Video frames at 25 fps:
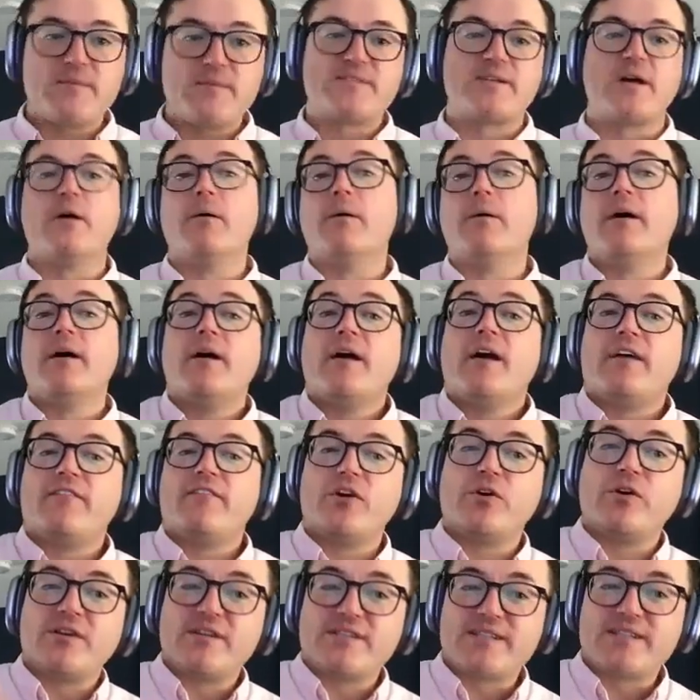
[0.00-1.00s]
So if
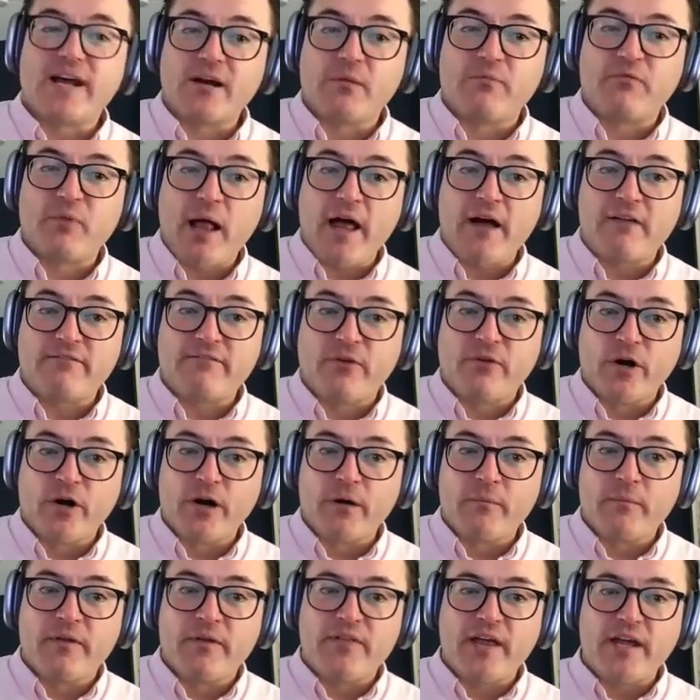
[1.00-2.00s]
you can design a
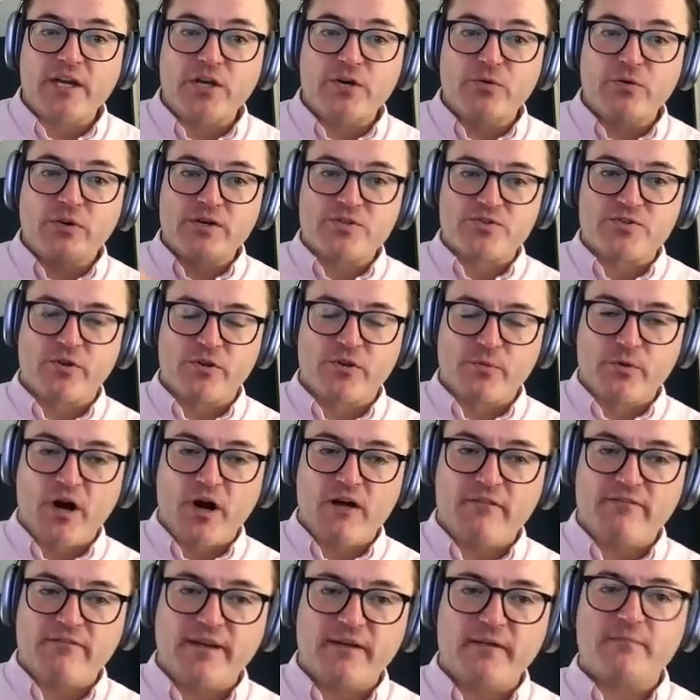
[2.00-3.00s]
platform that you control the
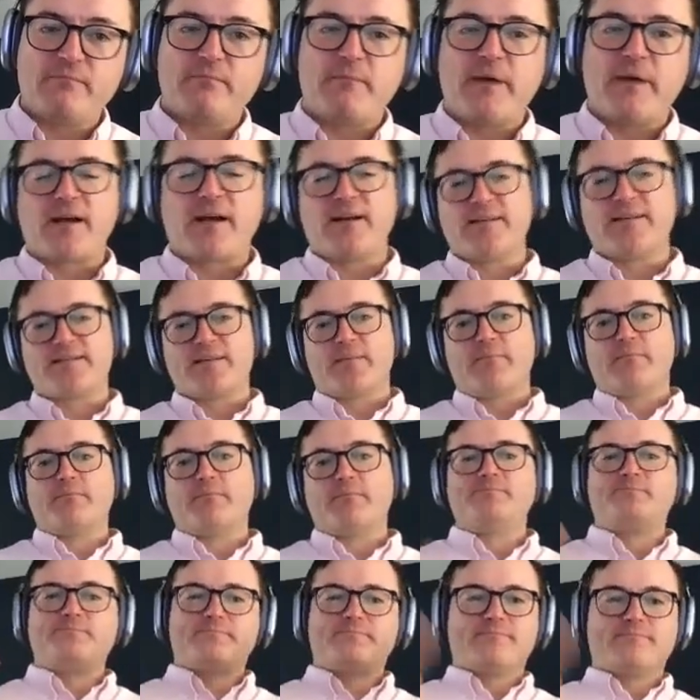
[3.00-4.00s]
profit
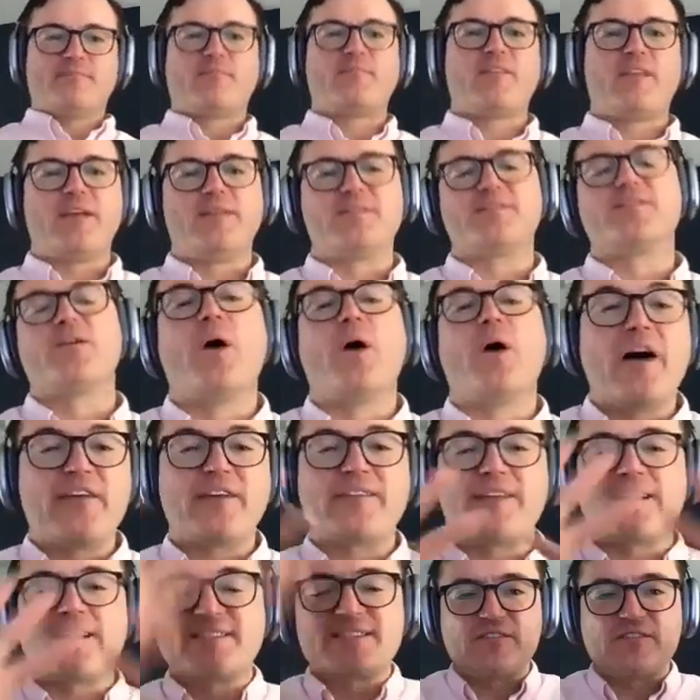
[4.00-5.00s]
mechanism, then I
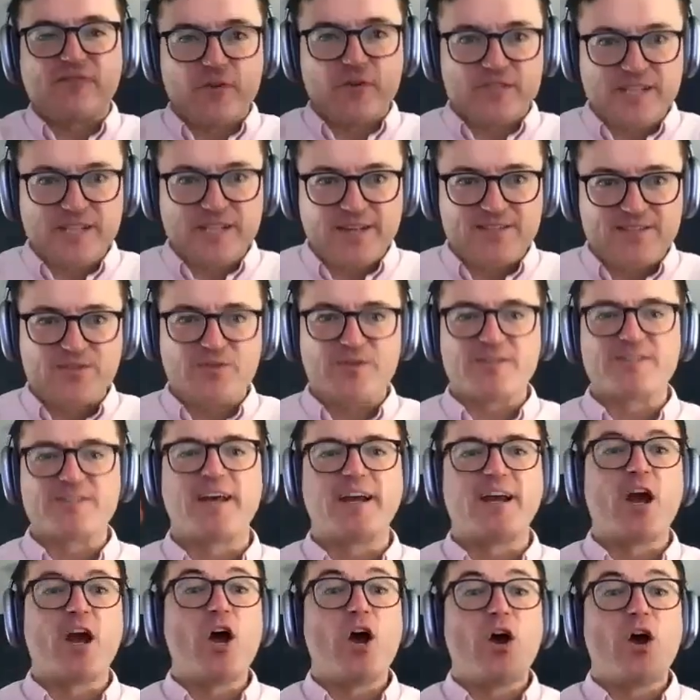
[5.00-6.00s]
think the first answer, is
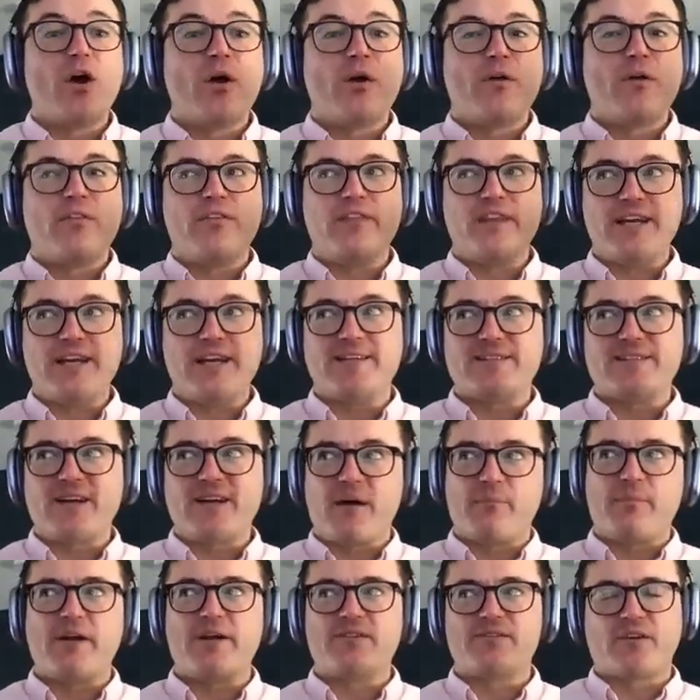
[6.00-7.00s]
these
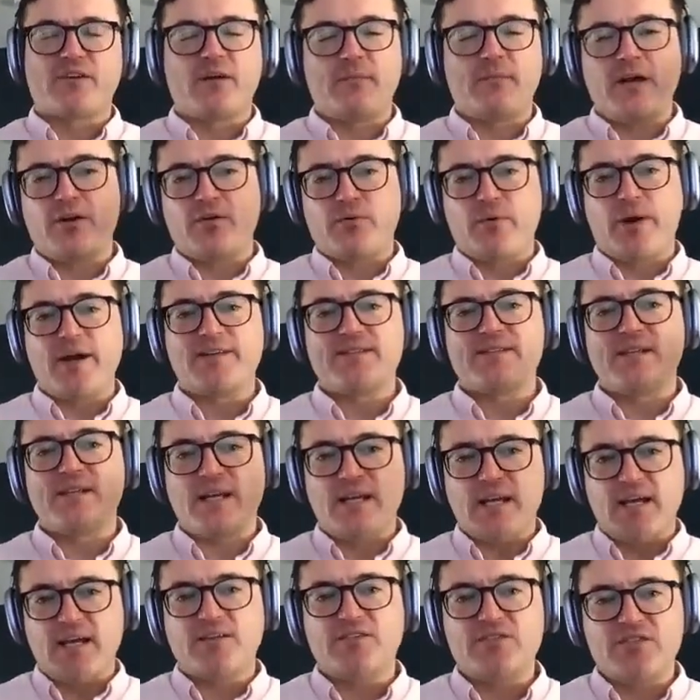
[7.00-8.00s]
companies are going to be in a race
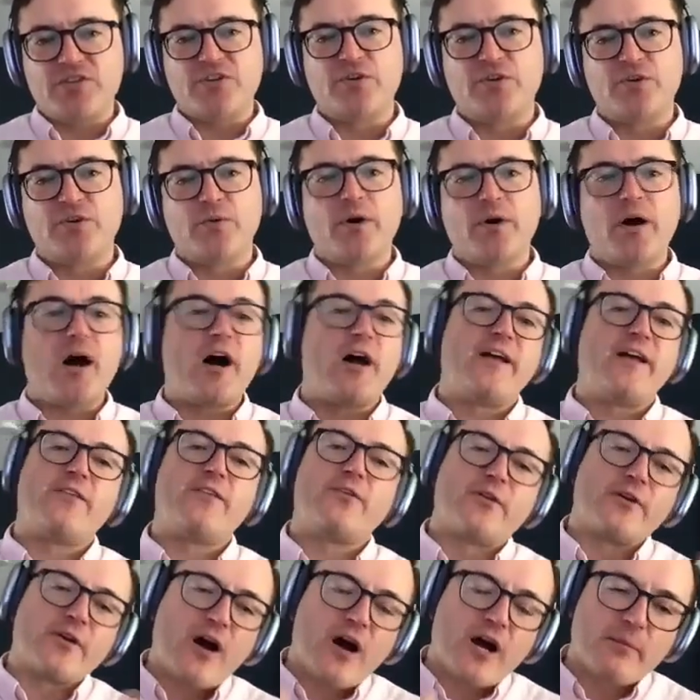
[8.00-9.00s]
to get to
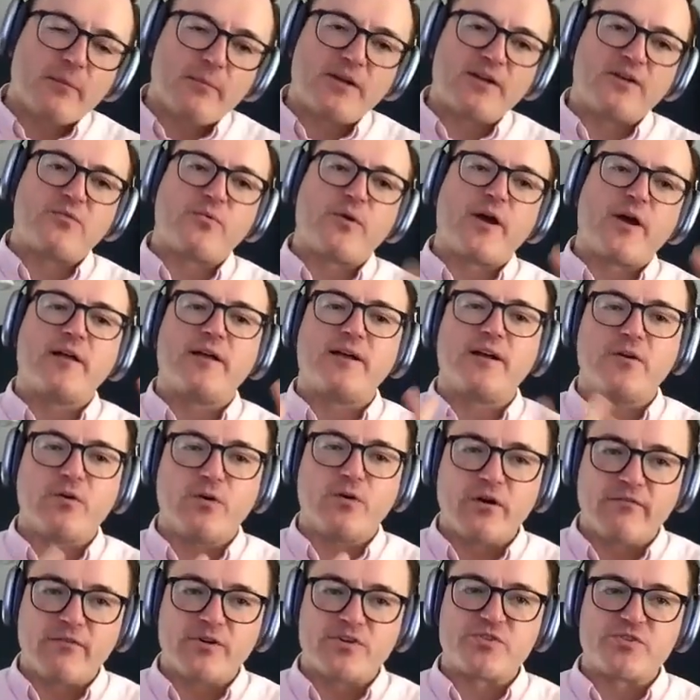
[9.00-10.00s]
either an augmented reality
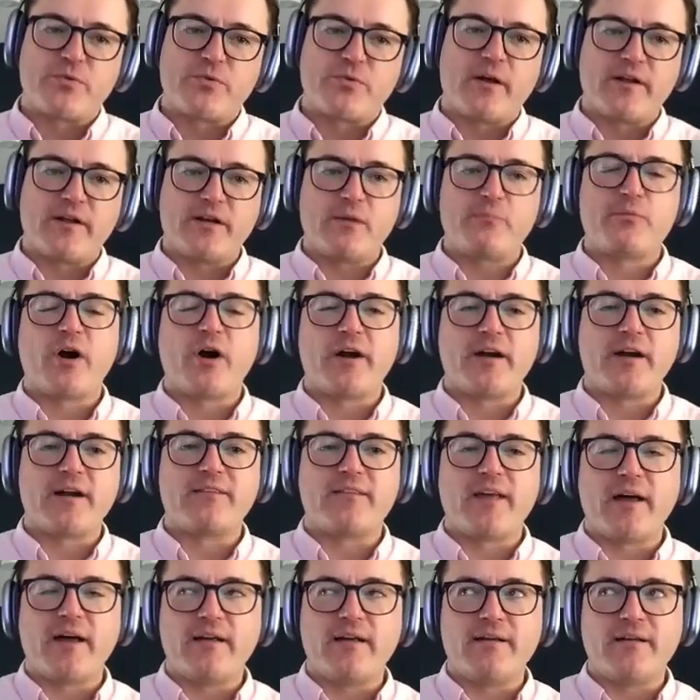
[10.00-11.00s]
or virtual reality
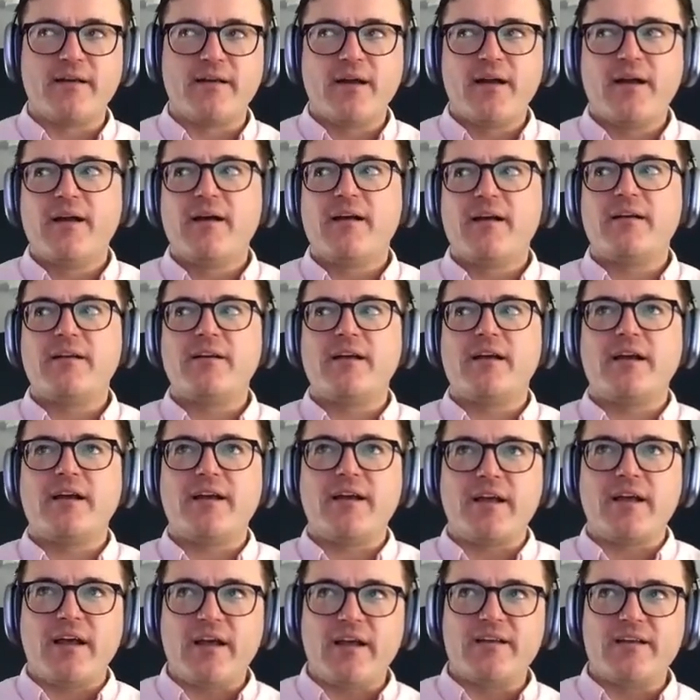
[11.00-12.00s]
product that
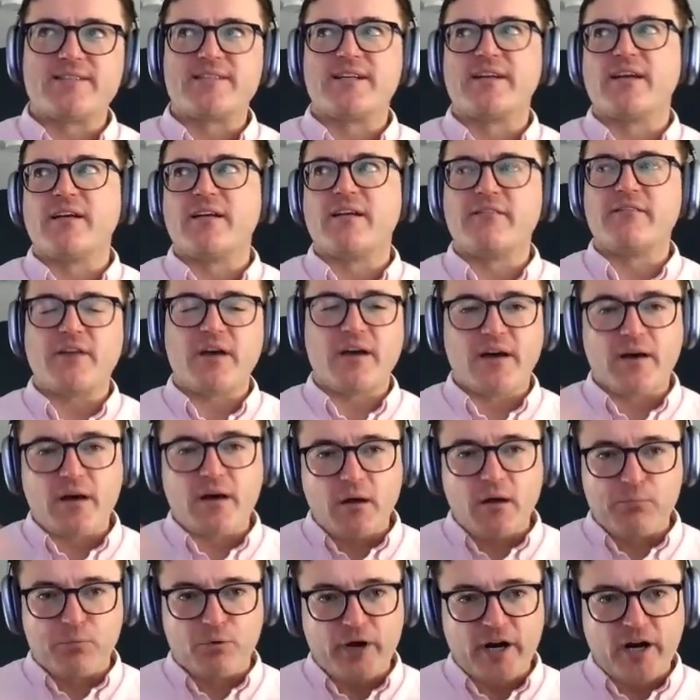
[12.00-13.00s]
isn't
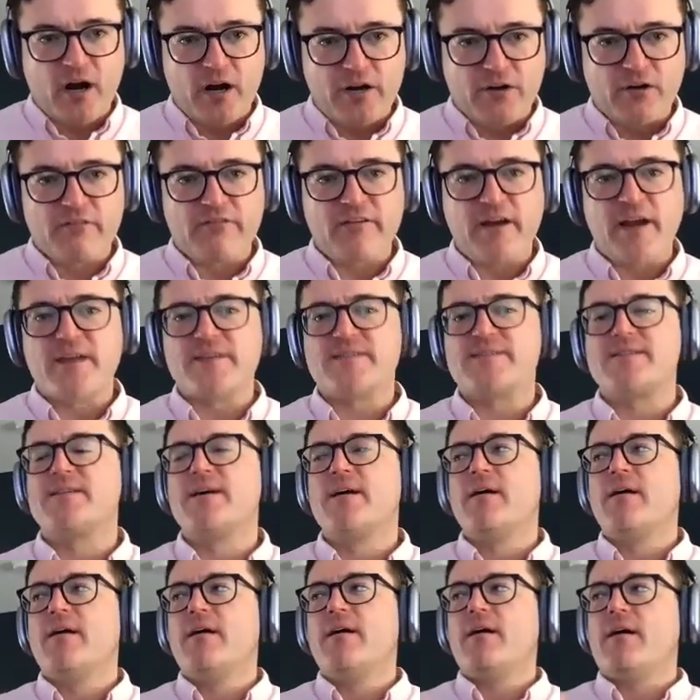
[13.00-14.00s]
a brick on your face,
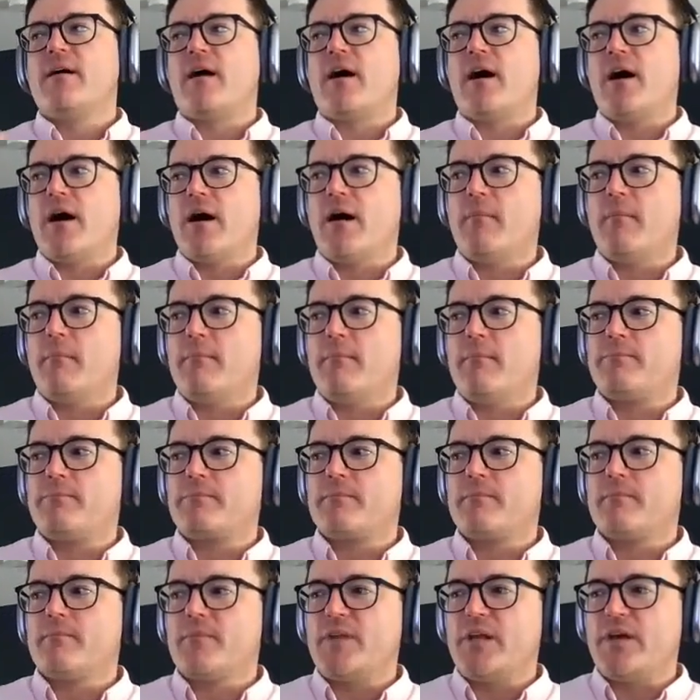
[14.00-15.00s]
and
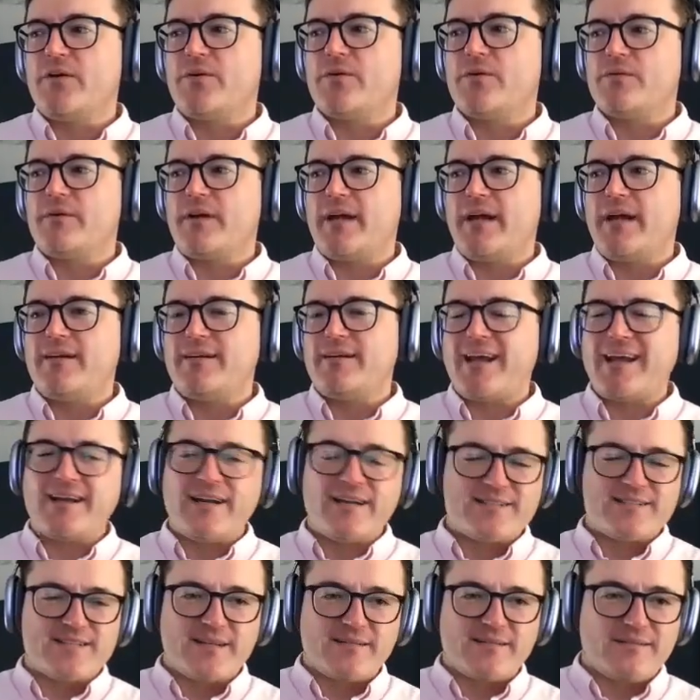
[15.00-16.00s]

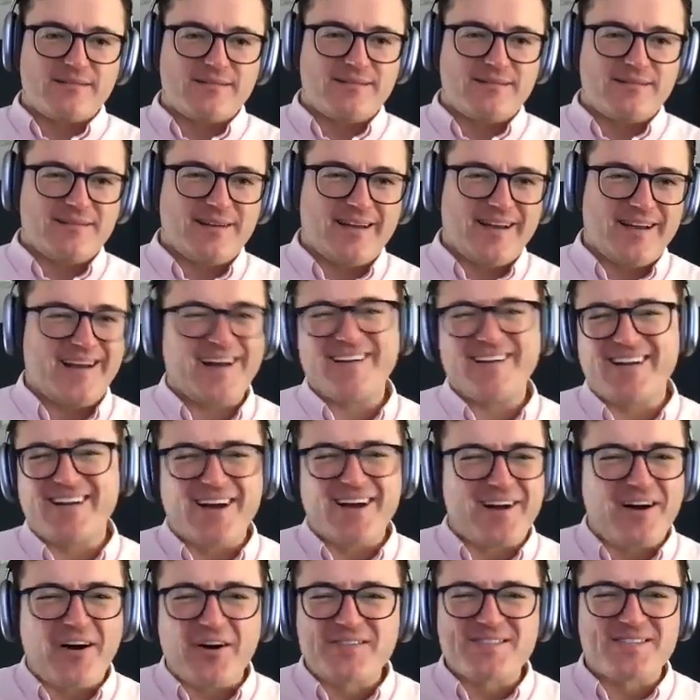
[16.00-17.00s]
isn't,
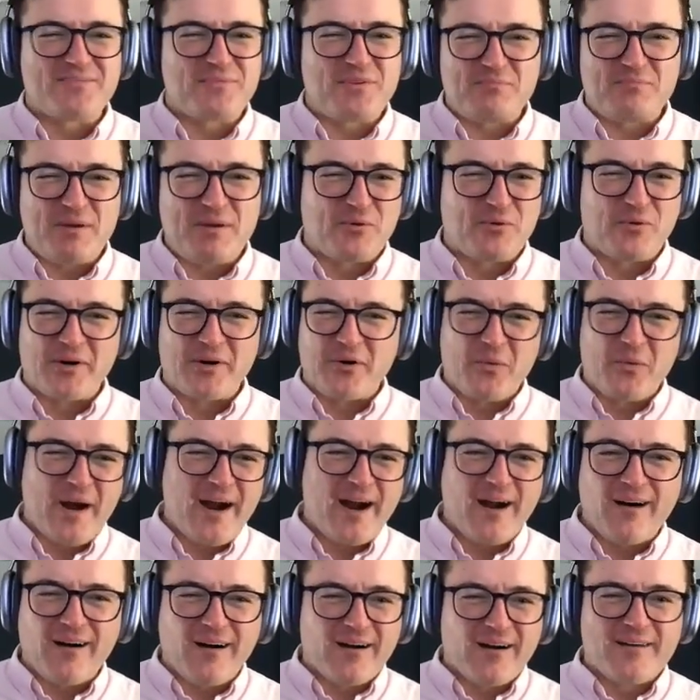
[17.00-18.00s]
also people want to
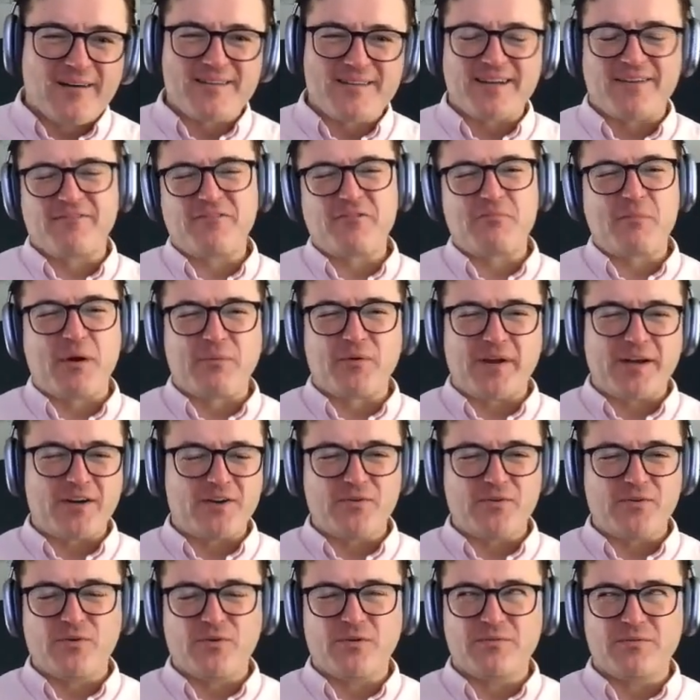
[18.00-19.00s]
wear. I remember
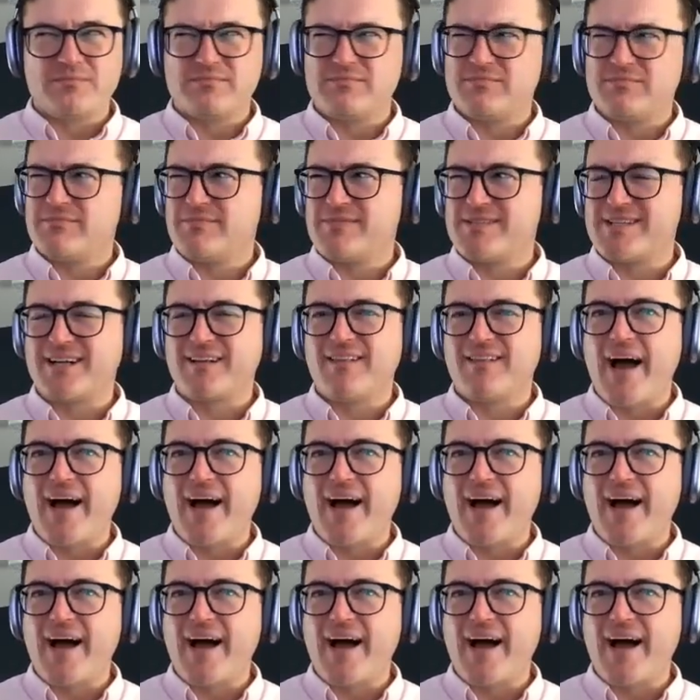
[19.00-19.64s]
Google, the